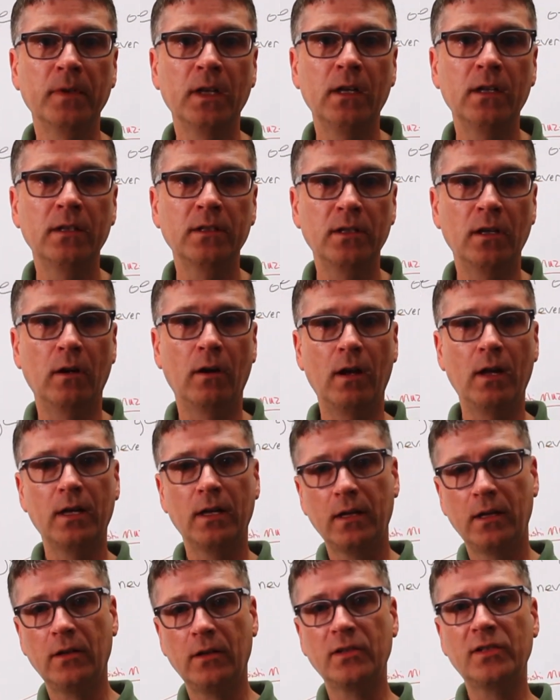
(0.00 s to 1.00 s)
So
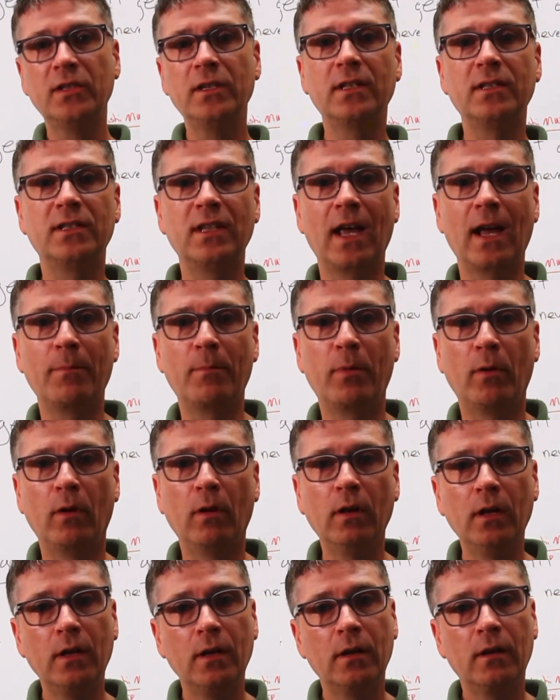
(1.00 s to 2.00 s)
here's an
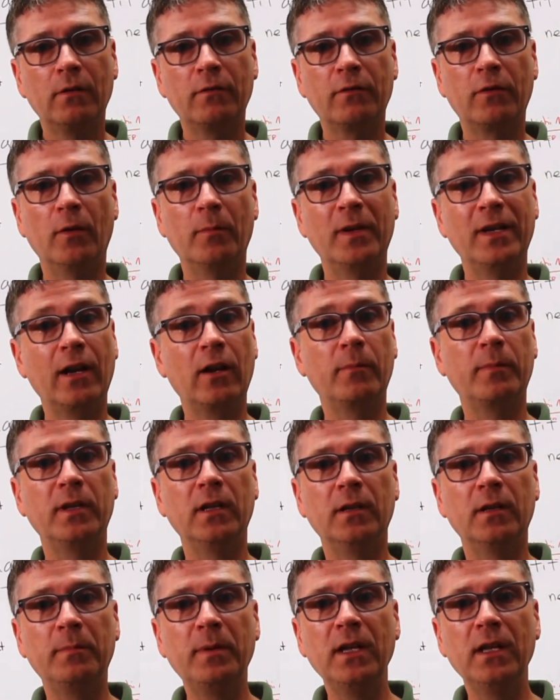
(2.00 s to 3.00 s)
example from an
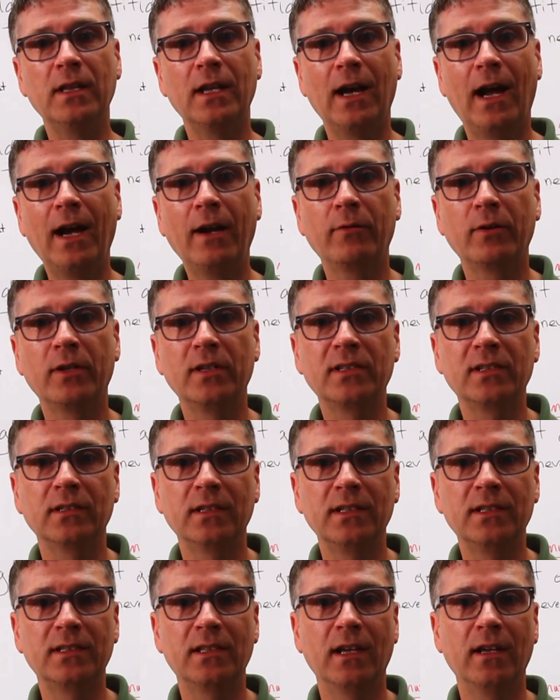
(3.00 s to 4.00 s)
Airbnb that I recently
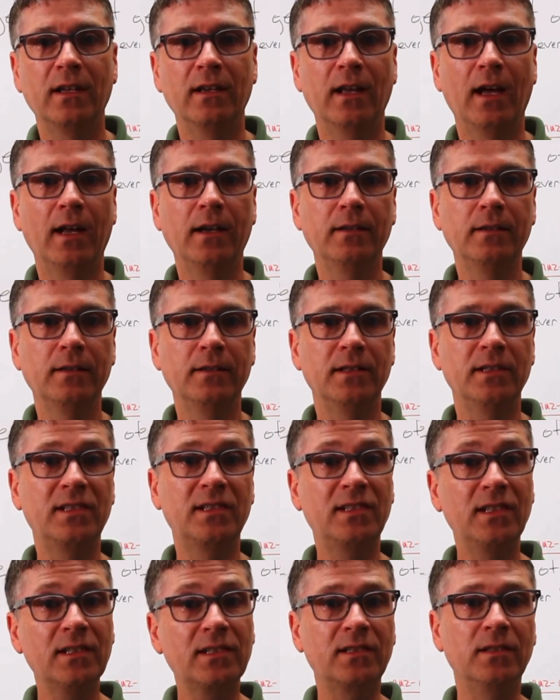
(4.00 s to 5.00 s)
stayed at. The
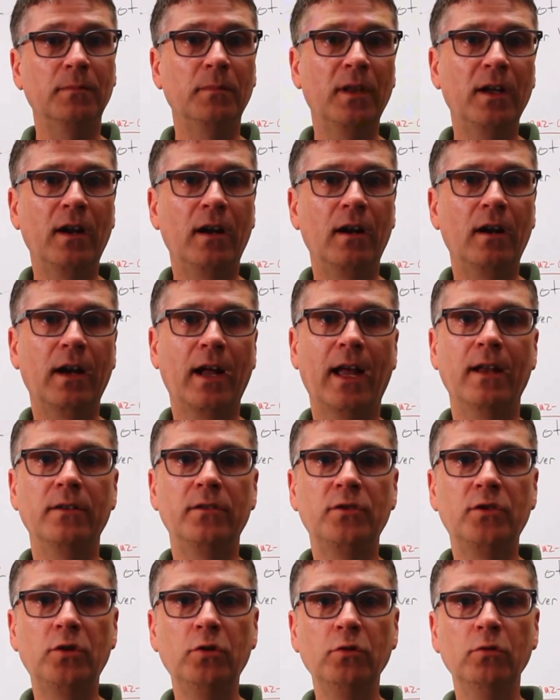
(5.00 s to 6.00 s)
system there
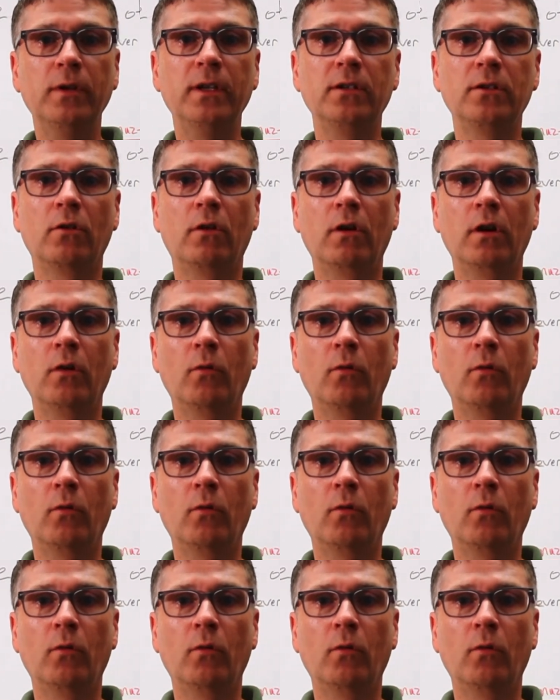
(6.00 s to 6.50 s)
had 2 indoor